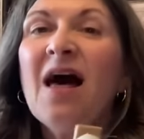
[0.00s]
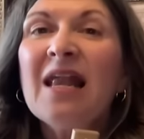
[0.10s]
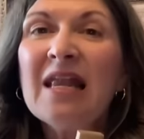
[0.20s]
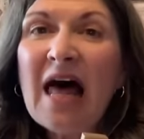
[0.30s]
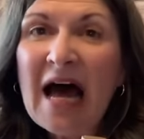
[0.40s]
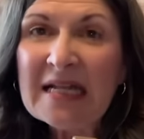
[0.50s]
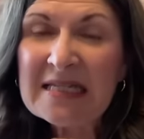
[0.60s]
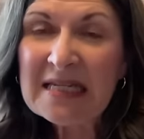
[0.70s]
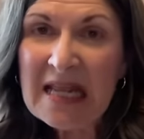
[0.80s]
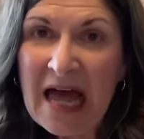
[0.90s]
Lots
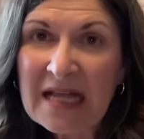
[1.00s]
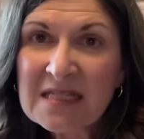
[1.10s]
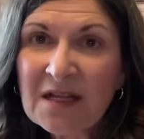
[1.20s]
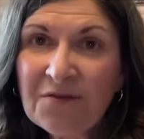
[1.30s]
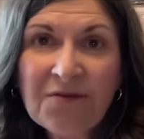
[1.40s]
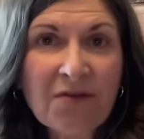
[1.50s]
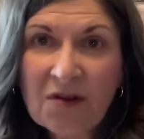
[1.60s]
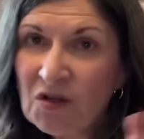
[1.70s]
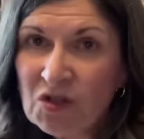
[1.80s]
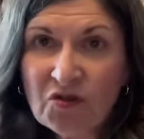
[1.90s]
and lots of
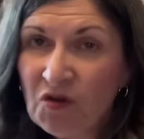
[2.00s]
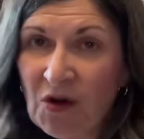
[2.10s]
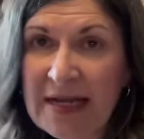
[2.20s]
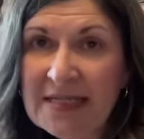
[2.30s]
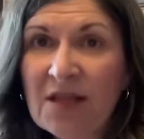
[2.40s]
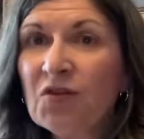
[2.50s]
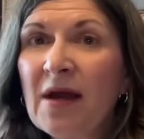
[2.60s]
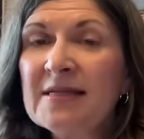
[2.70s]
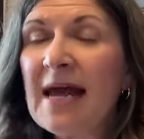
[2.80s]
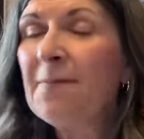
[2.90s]
crazy
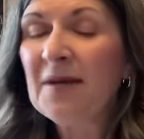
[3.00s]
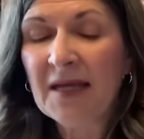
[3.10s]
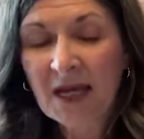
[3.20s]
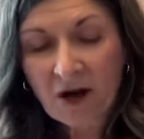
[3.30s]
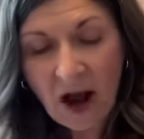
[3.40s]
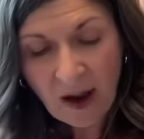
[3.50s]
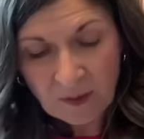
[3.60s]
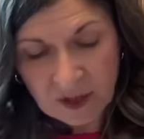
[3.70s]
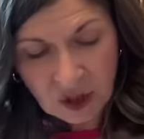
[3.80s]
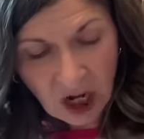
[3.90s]
threads happening here. I
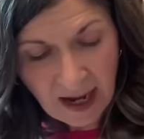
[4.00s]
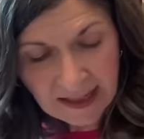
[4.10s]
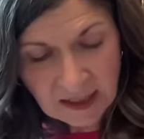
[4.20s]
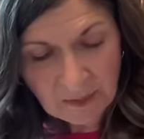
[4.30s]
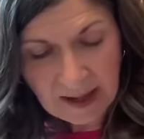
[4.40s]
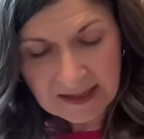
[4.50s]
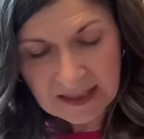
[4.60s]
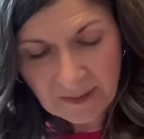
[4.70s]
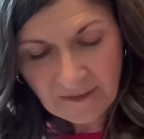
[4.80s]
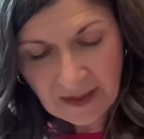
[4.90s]
was trying to button
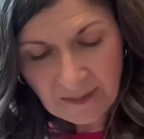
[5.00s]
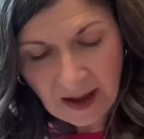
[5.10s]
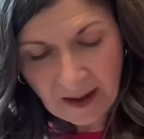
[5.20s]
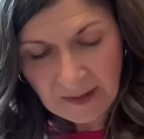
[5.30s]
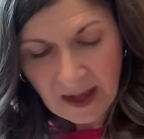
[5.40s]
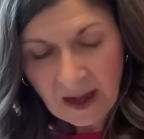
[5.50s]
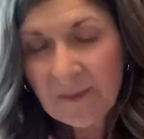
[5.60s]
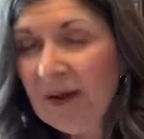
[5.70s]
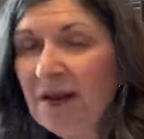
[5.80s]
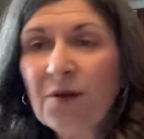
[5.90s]
some of them up,
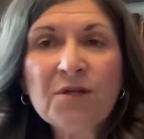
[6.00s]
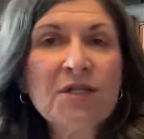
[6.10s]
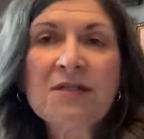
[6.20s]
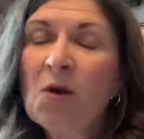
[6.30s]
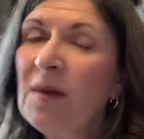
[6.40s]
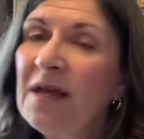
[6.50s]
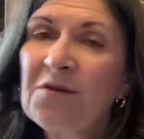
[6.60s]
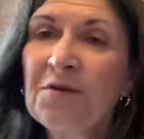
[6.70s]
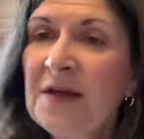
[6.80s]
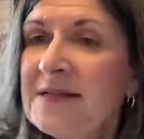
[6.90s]
but there were just so many
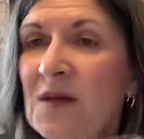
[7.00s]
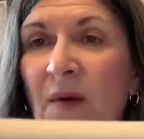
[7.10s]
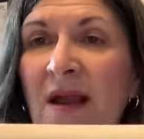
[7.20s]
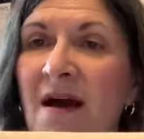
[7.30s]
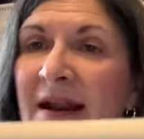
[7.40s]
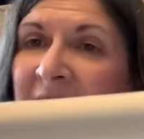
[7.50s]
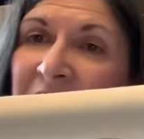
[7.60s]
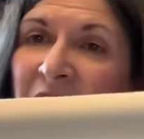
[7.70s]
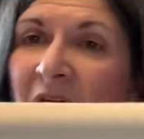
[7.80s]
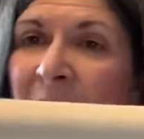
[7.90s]
other things going on, I
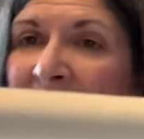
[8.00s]
never got